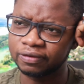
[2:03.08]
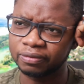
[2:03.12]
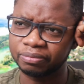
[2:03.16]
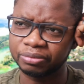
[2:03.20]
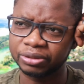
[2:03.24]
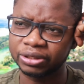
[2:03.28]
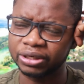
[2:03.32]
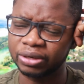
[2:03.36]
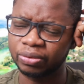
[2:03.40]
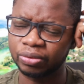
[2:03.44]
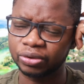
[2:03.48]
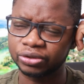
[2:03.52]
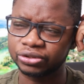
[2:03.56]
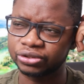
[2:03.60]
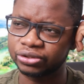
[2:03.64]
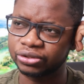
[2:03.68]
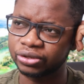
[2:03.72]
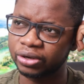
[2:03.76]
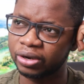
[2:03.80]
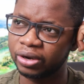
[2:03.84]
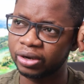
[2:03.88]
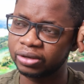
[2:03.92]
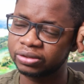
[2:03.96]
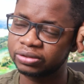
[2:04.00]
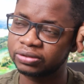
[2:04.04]
for me. There was
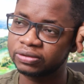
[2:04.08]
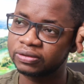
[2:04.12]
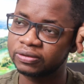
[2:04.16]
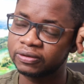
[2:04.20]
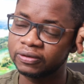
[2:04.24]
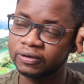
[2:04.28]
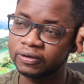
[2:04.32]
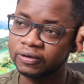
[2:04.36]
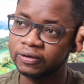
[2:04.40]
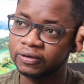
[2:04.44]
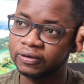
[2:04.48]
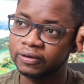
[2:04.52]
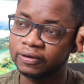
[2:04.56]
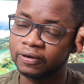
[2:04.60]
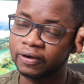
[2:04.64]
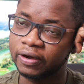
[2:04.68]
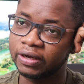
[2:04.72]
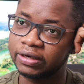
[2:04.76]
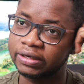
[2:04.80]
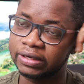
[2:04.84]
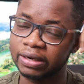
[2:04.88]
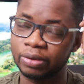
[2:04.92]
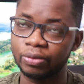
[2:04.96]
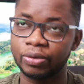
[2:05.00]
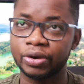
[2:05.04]
not,
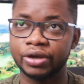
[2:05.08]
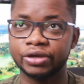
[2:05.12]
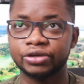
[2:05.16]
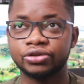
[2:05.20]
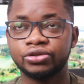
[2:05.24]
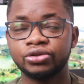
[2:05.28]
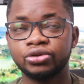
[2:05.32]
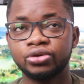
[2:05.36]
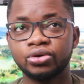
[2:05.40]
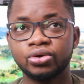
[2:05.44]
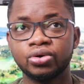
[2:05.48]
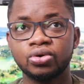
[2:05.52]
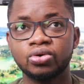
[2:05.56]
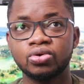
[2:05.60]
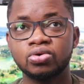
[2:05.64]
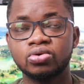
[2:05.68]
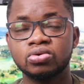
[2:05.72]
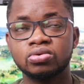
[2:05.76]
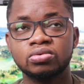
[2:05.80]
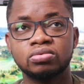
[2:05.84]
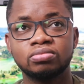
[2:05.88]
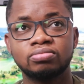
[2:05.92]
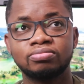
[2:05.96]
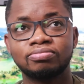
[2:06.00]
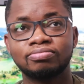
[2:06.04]
there was
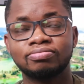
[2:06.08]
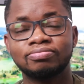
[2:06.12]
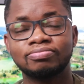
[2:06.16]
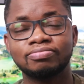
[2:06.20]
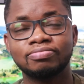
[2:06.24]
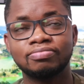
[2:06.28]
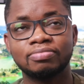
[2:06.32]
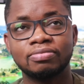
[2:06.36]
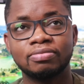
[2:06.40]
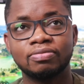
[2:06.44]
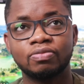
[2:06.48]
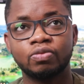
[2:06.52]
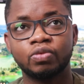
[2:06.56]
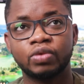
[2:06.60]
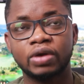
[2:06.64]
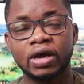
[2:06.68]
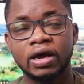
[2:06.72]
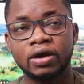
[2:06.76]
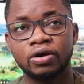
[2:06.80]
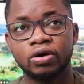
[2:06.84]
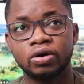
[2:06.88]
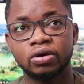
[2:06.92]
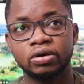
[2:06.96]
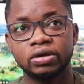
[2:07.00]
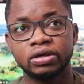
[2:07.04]
no Would I
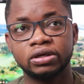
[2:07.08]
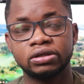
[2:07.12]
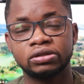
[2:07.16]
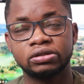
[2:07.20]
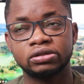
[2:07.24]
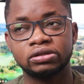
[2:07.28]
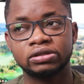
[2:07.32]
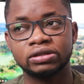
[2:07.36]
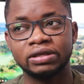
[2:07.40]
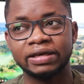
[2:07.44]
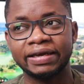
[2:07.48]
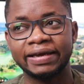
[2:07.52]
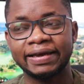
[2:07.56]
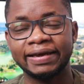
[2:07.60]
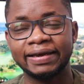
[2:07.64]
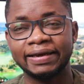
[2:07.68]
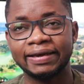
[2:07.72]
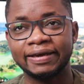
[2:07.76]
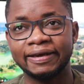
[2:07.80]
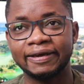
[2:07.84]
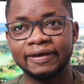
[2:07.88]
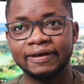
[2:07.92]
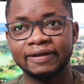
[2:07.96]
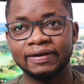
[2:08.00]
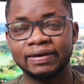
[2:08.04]
call it
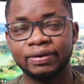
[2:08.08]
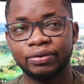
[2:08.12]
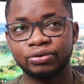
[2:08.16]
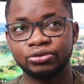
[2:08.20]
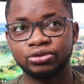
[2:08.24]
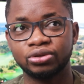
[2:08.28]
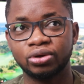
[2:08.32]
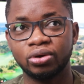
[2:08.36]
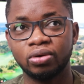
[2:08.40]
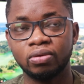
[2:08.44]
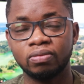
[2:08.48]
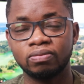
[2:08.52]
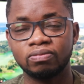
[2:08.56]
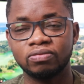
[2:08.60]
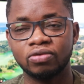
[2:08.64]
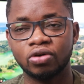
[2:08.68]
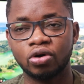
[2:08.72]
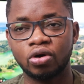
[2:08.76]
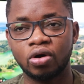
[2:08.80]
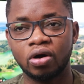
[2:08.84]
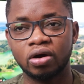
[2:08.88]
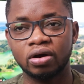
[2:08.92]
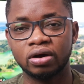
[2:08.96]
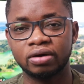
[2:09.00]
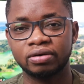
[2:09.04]
a, there was no
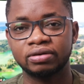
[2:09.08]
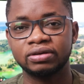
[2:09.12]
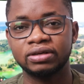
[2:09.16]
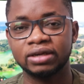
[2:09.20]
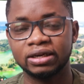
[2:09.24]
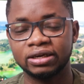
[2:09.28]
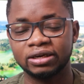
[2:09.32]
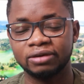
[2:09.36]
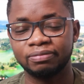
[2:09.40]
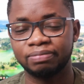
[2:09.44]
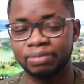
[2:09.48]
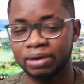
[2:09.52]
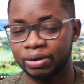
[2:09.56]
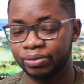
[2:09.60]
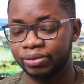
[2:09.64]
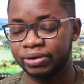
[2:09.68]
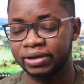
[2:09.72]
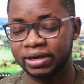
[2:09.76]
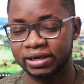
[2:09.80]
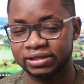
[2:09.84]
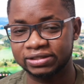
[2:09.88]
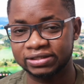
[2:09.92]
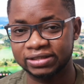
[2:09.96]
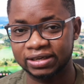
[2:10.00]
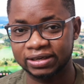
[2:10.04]
concrete learning plan when
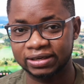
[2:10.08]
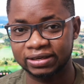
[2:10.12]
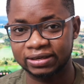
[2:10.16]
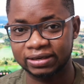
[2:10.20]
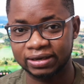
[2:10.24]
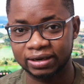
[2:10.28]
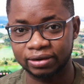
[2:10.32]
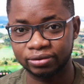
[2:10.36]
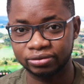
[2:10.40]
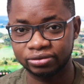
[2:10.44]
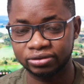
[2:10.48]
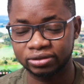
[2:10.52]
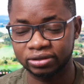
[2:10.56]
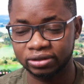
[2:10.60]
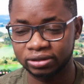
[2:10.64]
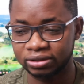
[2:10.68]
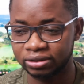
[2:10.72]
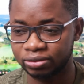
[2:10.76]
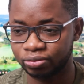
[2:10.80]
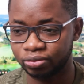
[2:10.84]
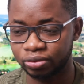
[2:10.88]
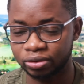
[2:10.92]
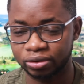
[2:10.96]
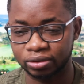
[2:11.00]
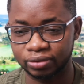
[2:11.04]
I started out in
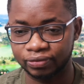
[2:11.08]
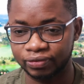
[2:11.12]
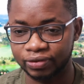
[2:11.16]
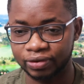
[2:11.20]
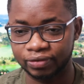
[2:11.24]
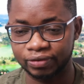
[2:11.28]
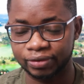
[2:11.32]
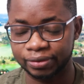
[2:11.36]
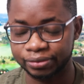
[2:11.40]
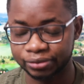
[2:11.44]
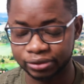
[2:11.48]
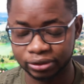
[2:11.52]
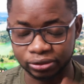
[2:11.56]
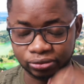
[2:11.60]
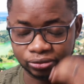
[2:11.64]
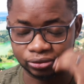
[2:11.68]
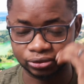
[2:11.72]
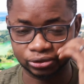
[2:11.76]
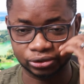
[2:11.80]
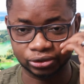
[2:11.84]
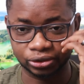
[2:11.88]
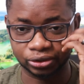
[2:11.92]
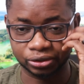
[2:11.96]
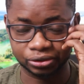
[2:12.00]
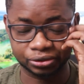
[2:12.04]
the world of DevOps. It was
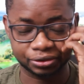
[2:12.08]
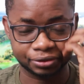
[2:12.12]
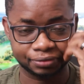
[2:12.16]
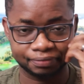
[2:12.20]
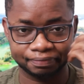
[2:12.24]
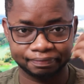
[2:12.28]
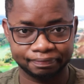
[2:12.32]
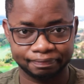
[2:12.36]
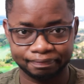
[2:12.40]
just